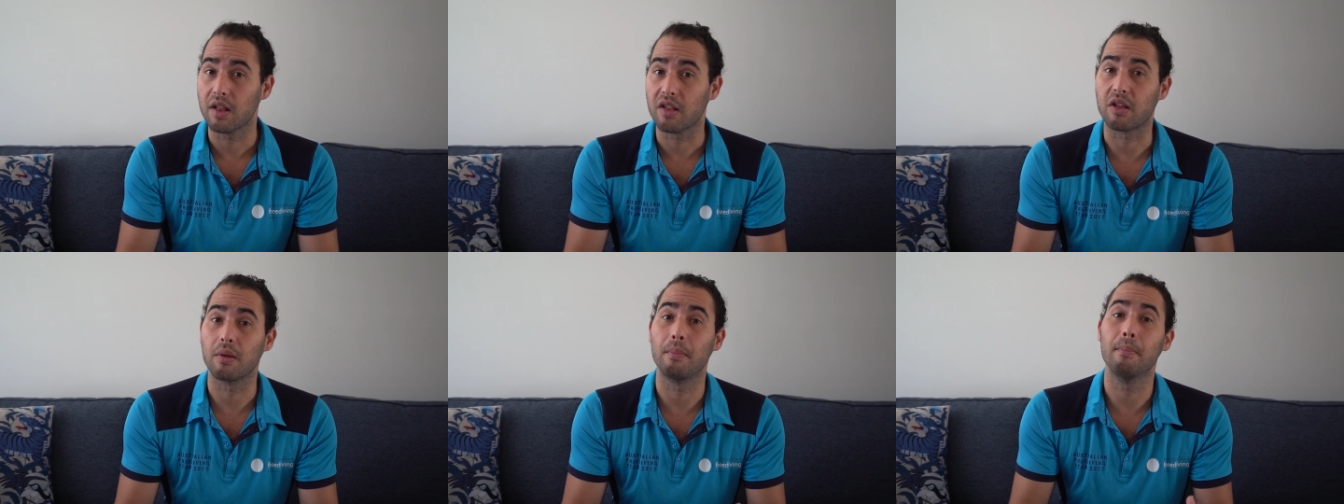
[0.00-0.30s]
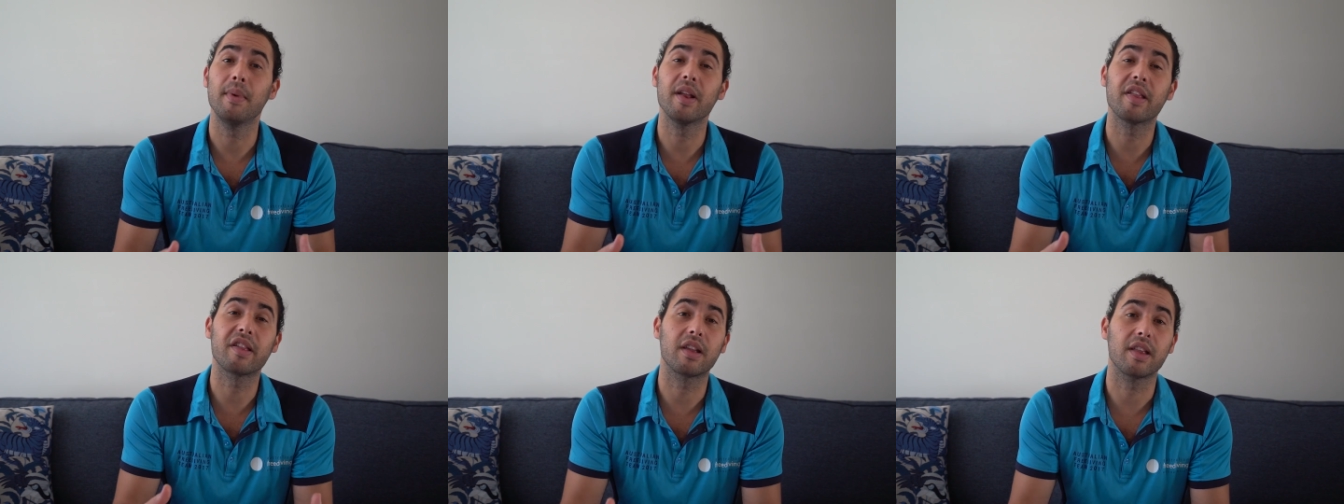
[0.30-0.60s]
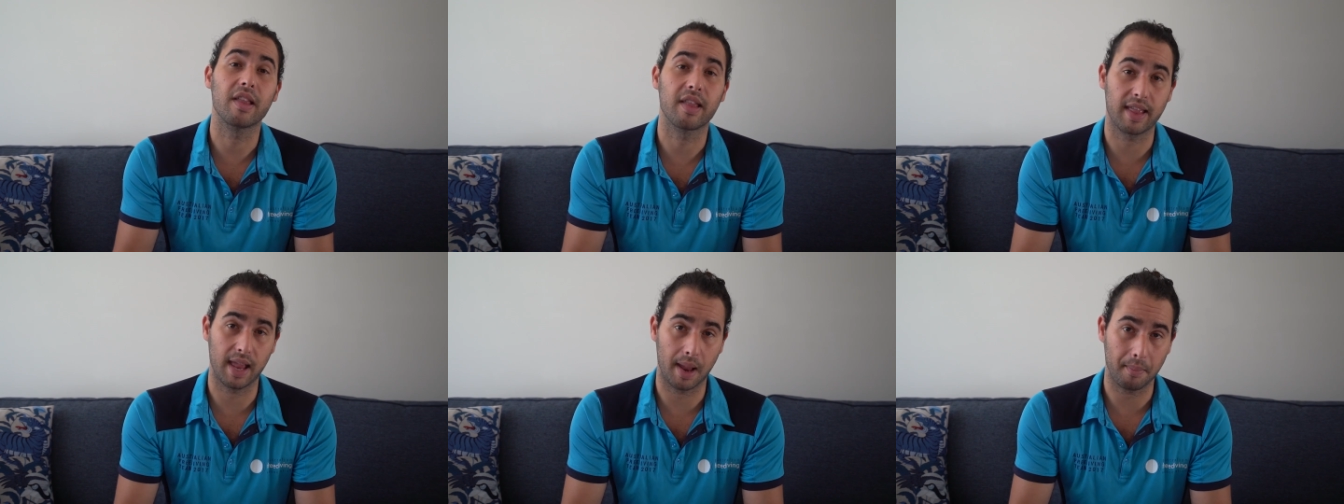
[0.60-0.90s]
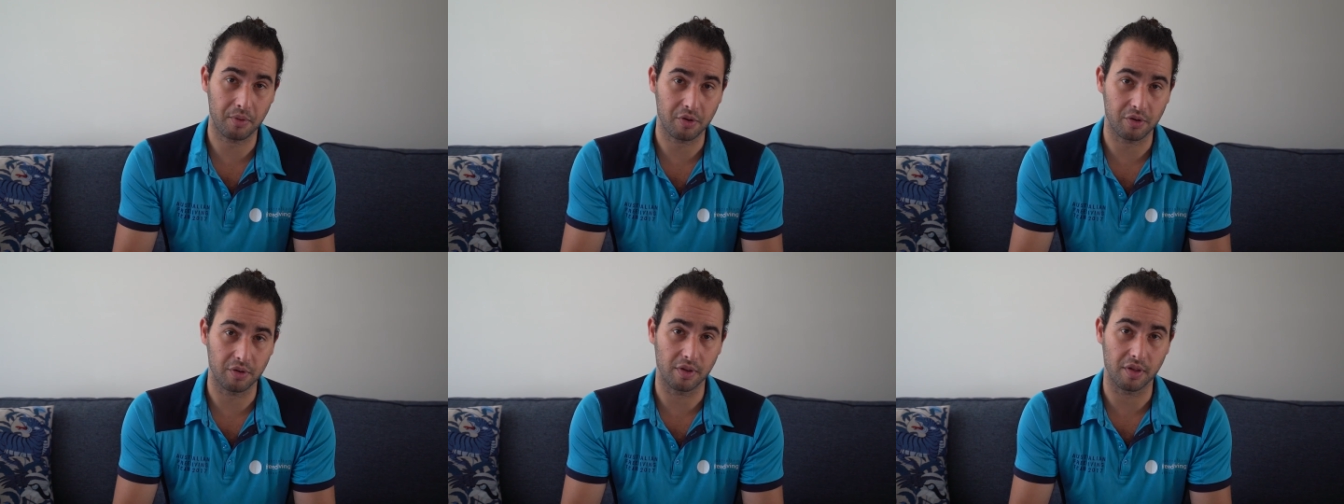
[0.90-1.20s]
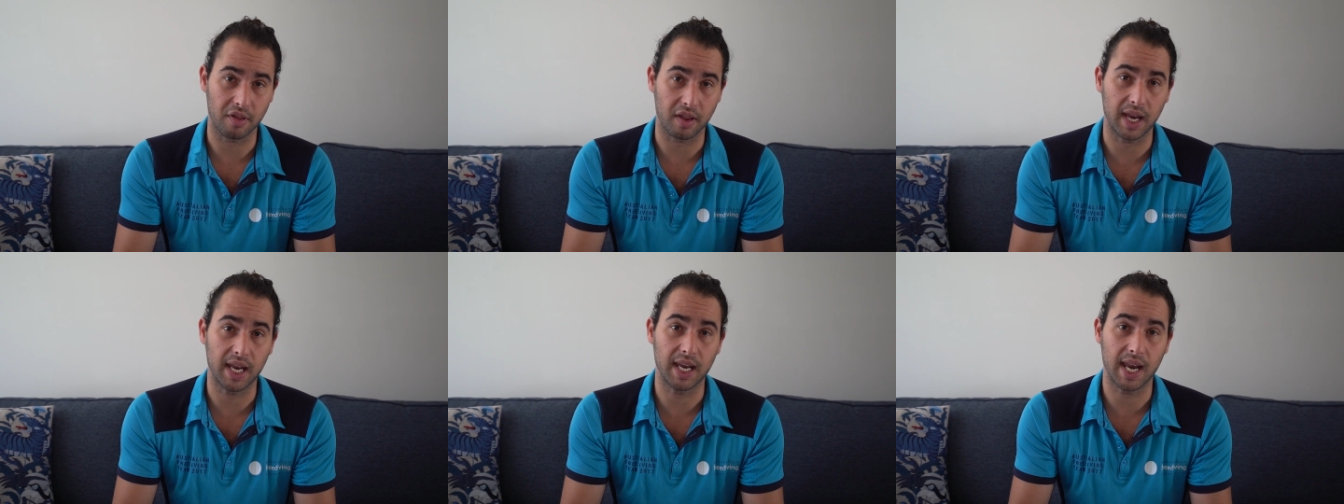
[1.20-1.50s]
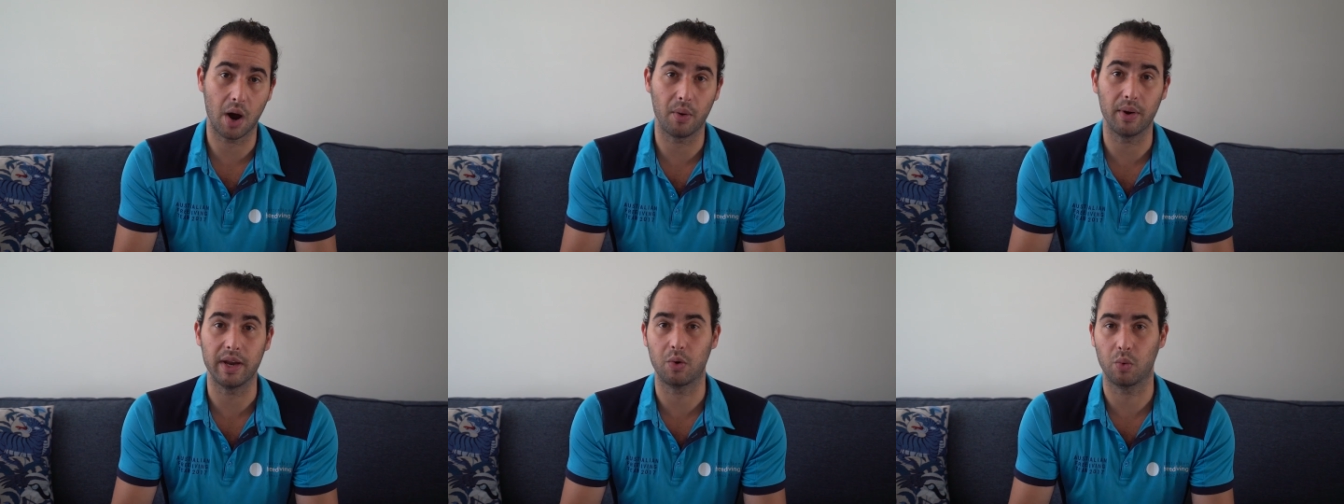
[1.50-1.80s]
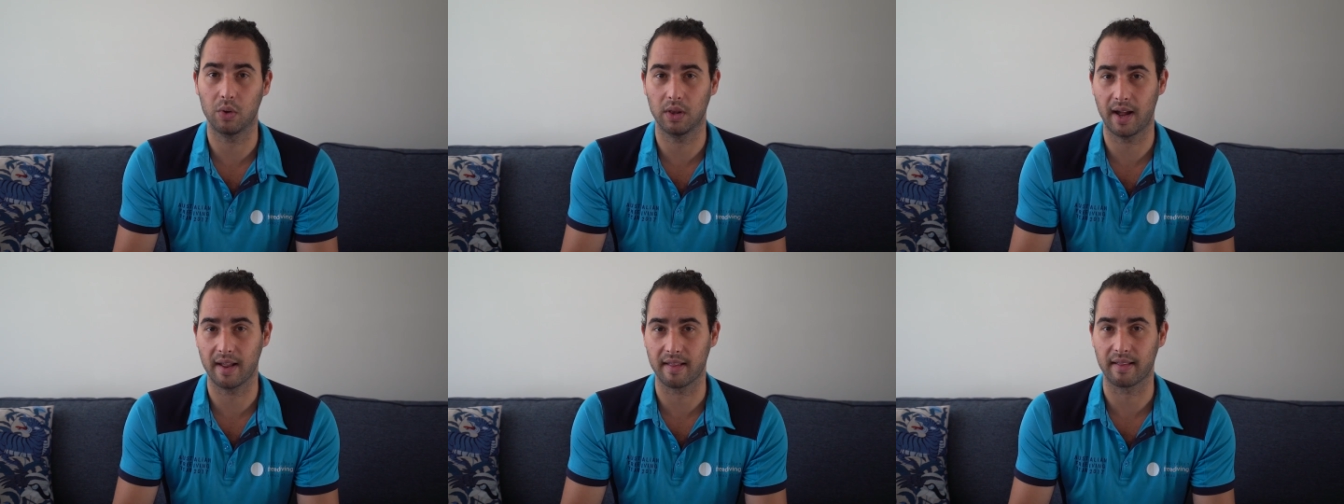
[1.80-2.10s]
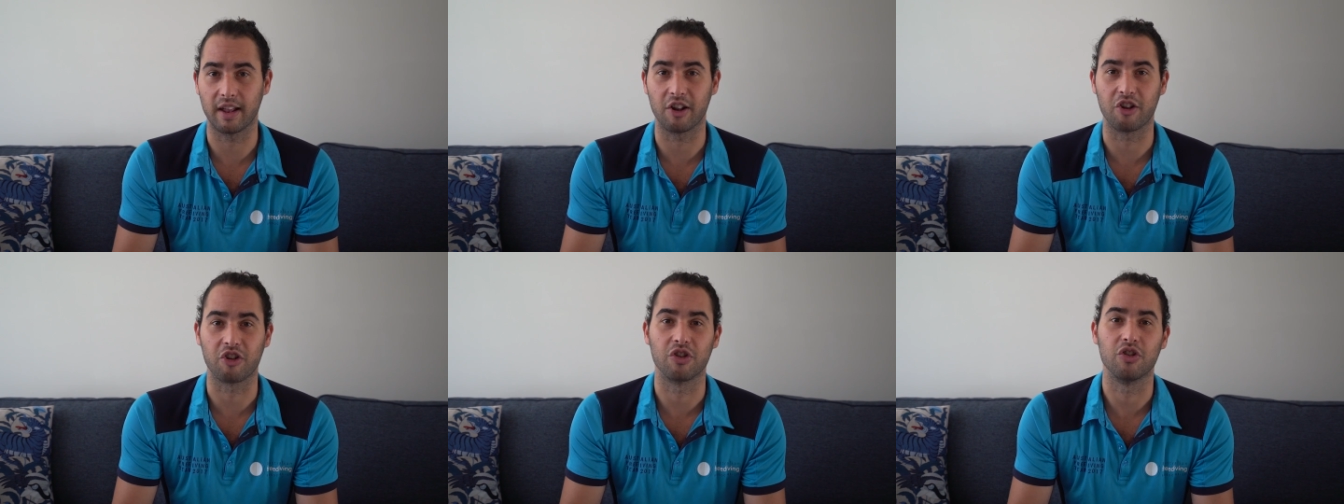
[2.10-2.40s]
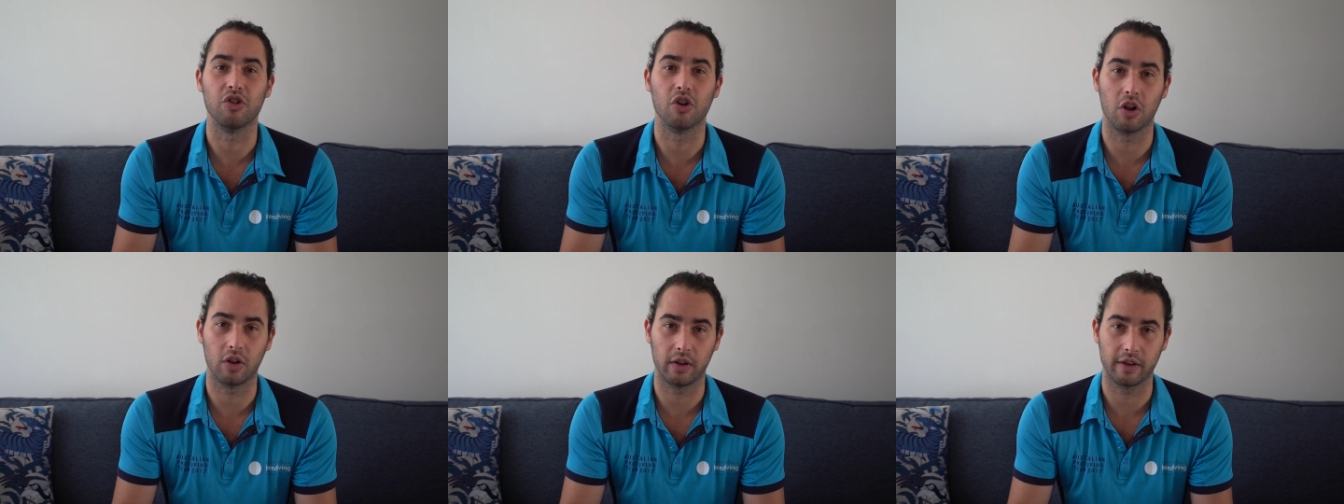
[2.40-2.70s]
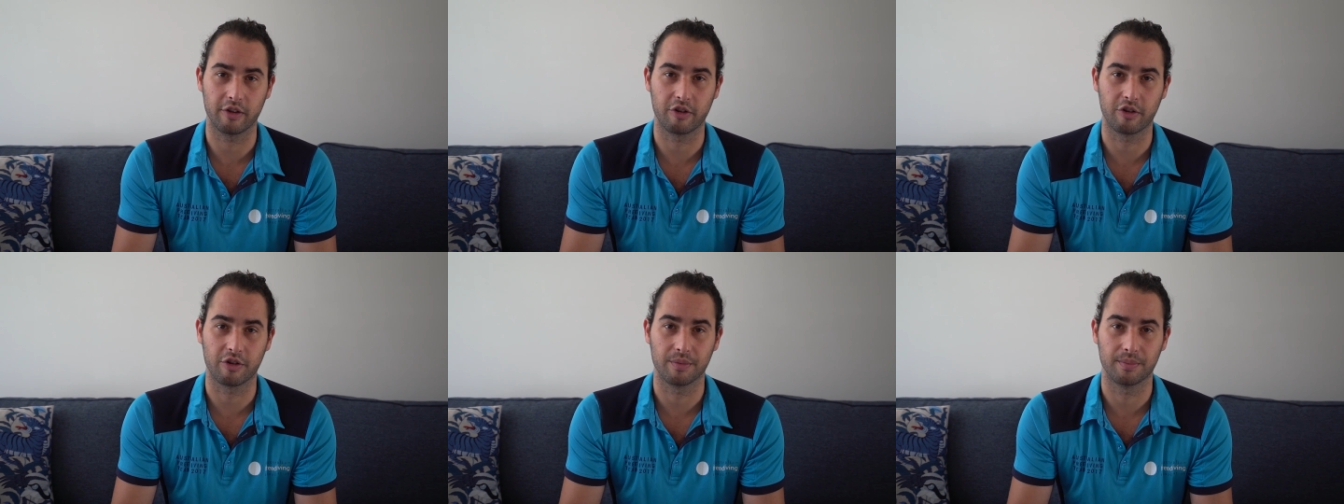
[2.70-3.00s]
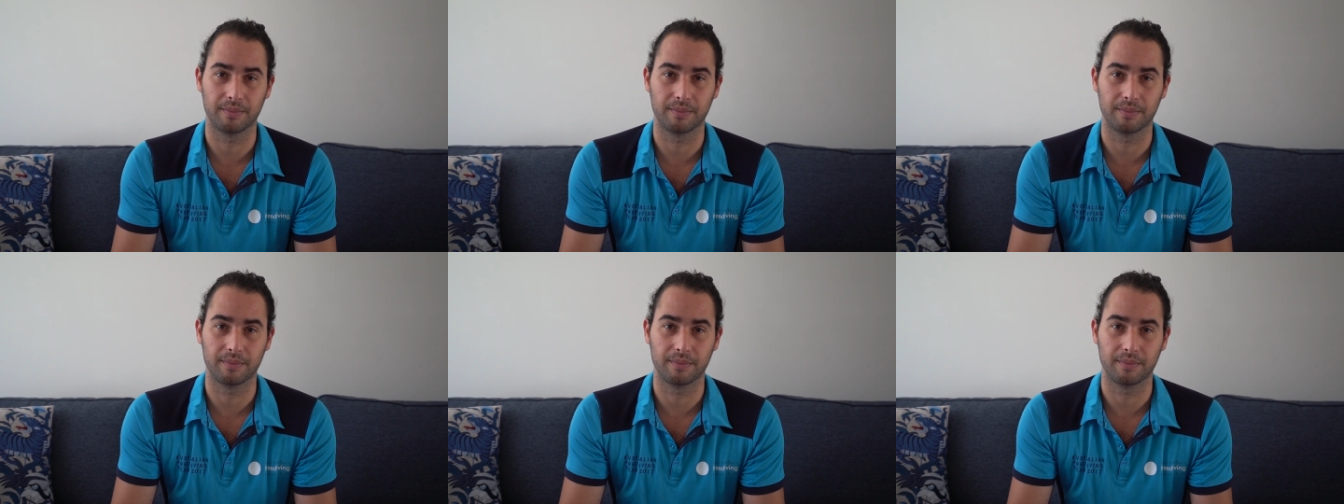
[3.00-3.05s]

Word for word: some misconceptions in our equalization knowledge.